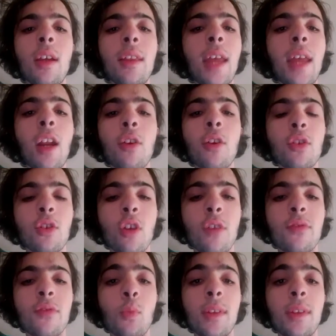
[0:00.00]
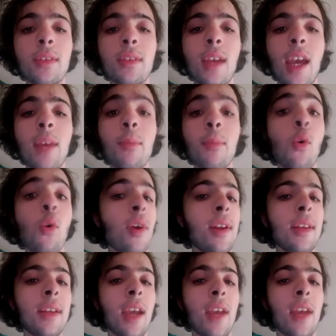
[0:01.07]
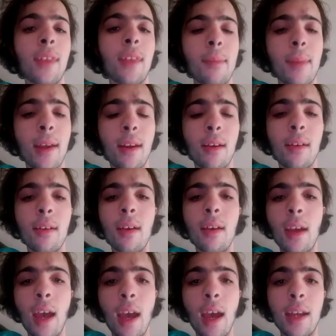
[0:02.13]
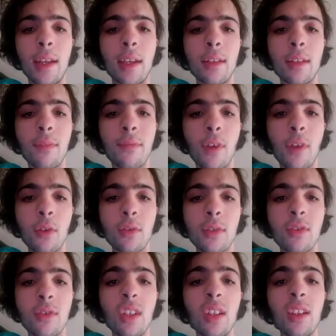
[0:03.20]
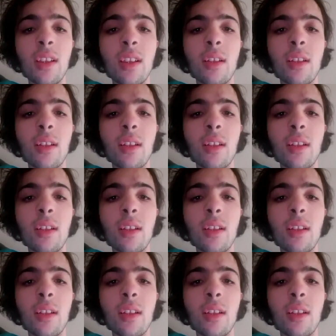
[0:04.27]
They don't deserve to win this game, or any game for that matter, heading into the finals too. So